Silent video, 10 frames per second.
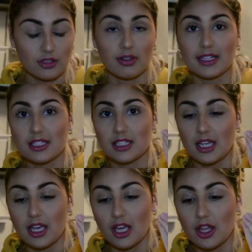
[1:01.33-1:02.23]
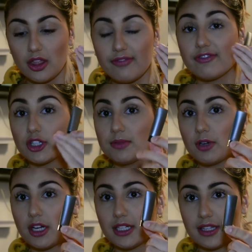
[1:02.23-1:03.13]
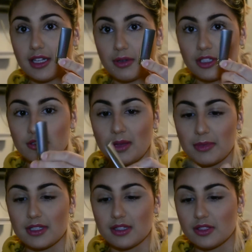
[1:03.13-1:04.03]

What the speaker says: So that's the first product that I want to use up is this